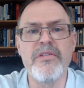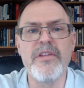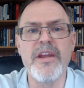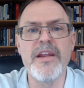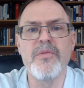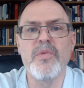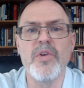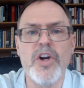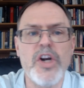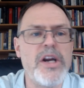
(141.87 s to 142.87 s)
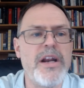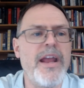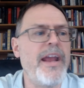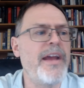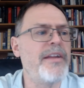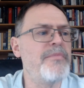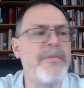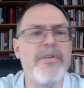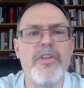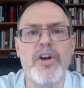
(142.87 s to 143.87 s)
they were and
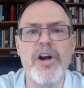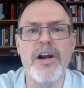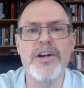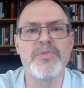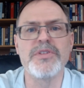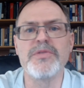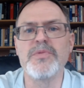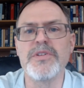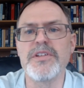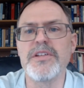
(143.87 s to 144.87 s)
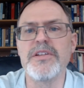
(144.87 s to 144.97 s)
maybe their cars would would